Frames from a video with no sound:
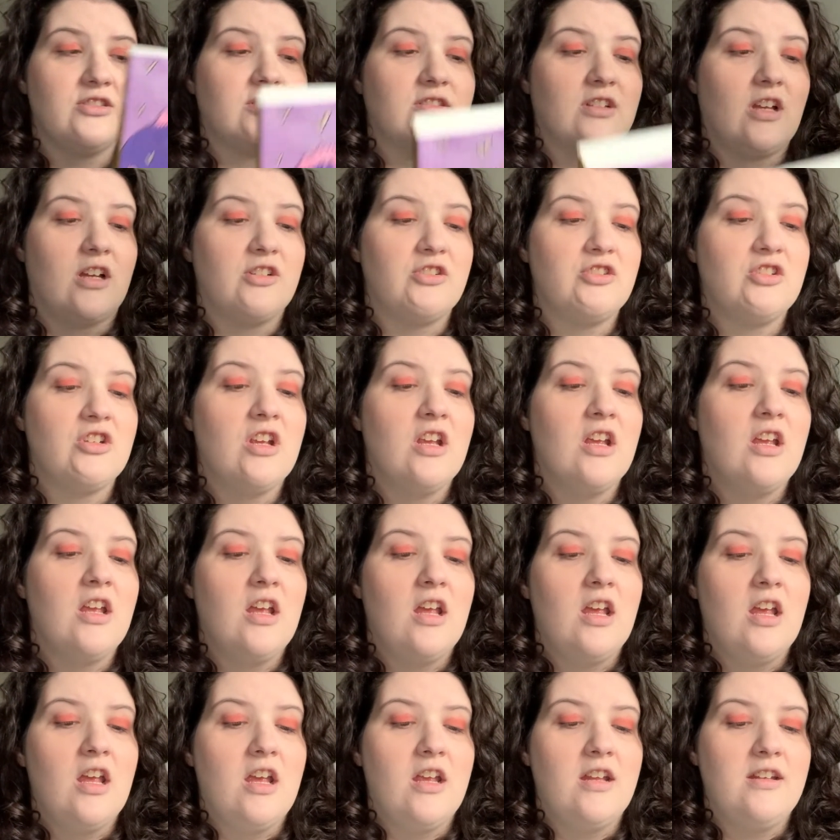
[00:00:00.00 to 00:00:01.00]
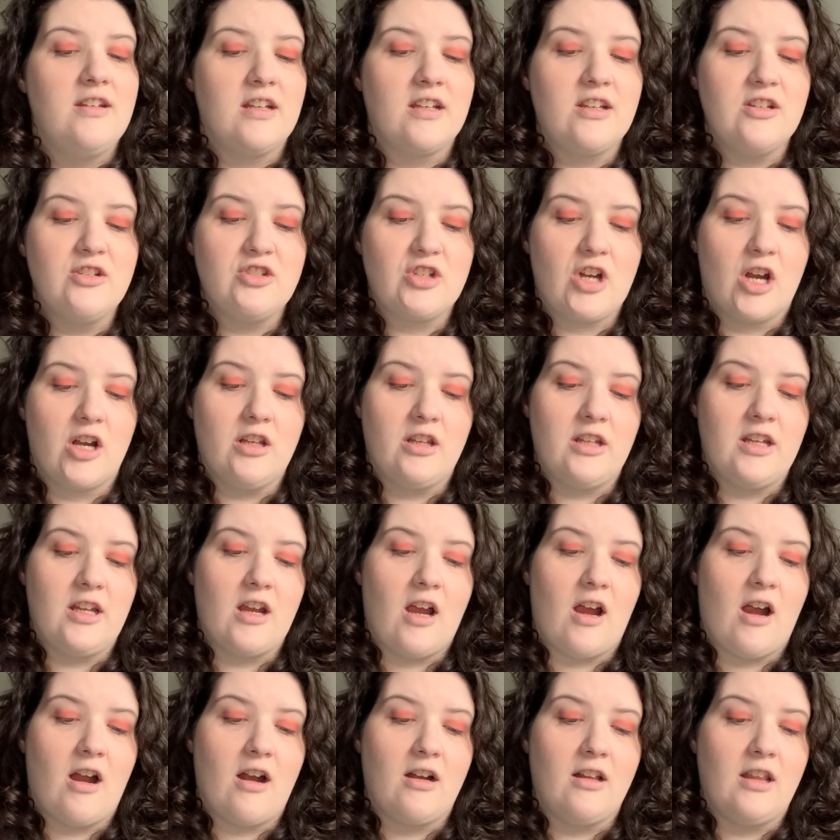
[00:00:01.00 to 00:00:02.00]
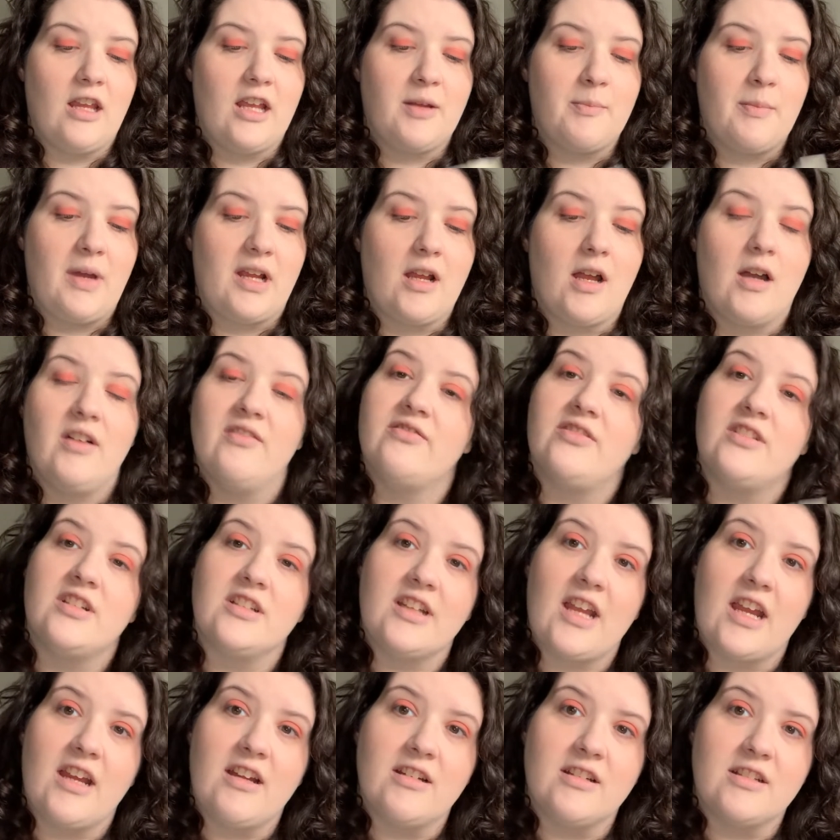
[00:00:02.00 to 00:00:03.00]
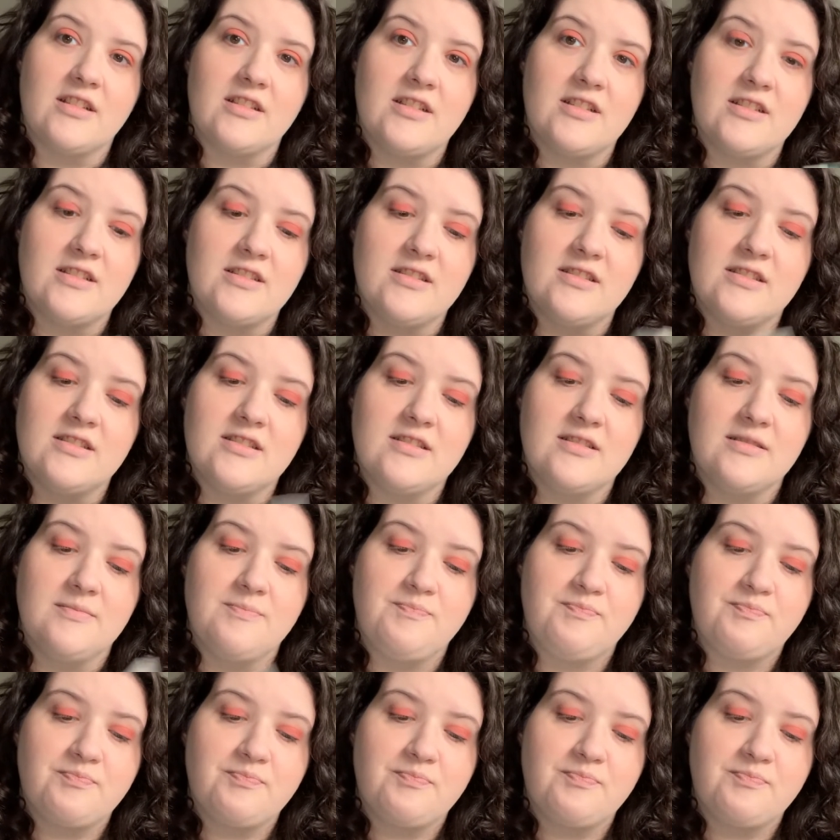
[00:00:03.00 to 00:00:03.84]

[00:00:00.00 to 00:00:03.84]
gosh, Nick and Charlie are like my comfort characters.